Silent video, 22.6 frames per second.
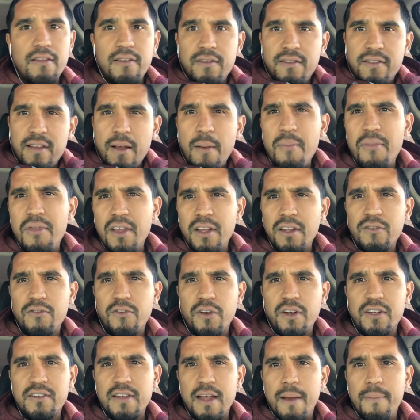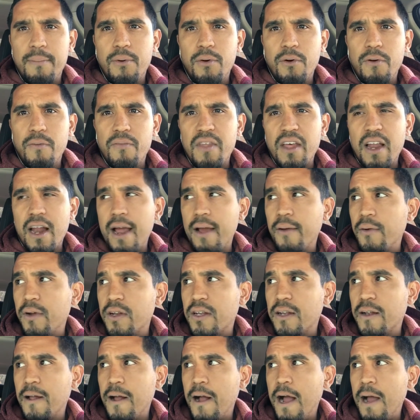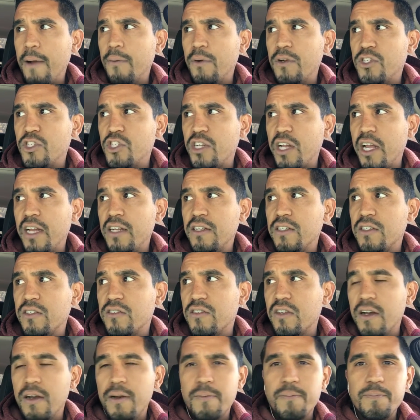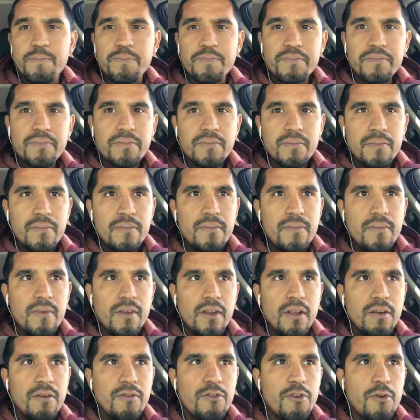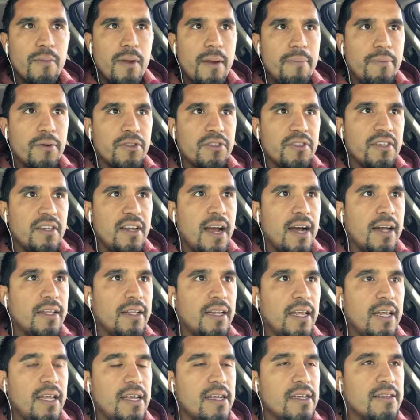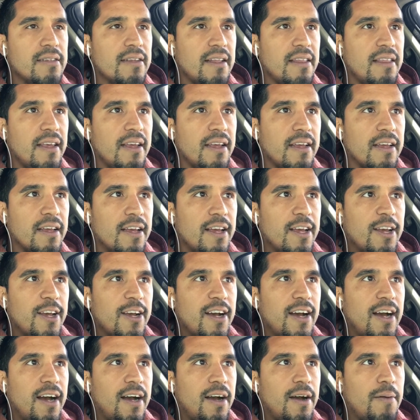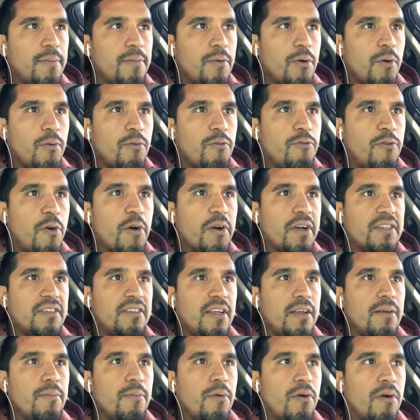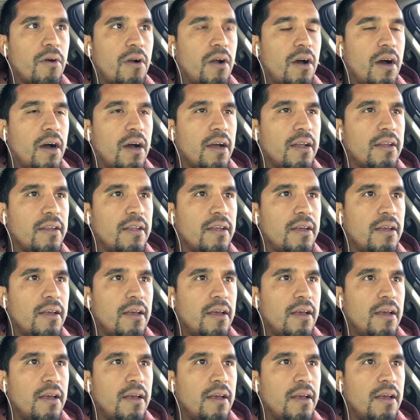some things, for example, that I would change is for my personality is, I think, focusing more on